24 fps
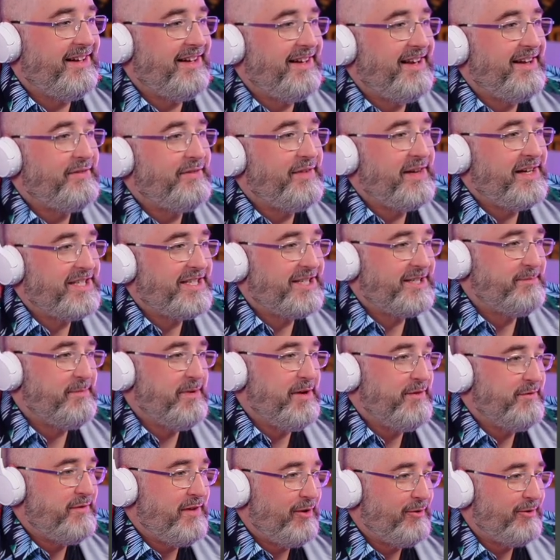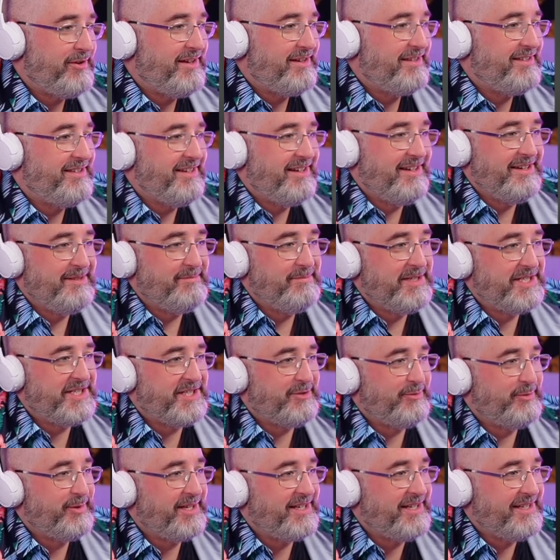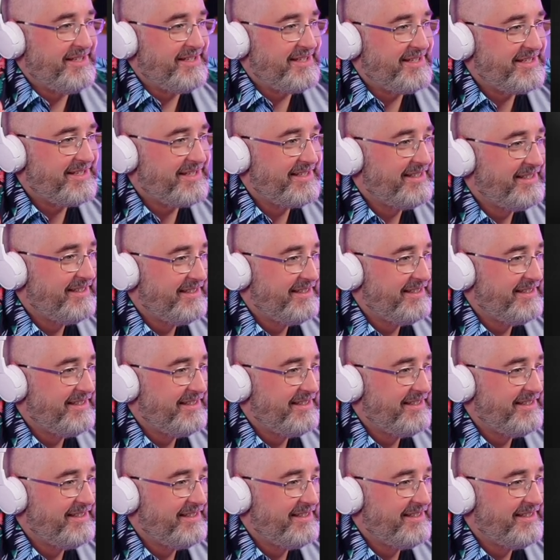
I love how smooth old uh, Mr. Wick is.